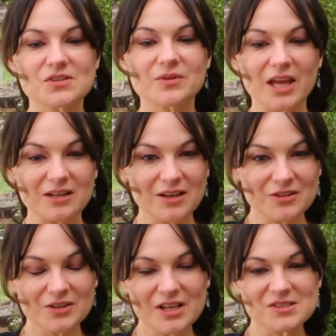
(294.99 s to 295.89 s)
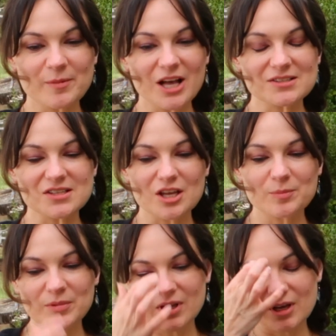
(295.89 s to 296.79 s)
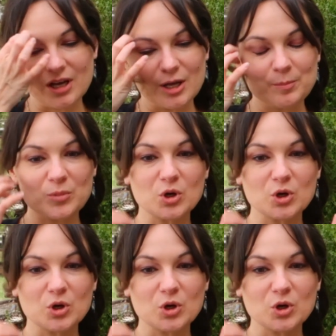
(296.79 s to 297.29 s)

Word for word: So get another nest box up, um,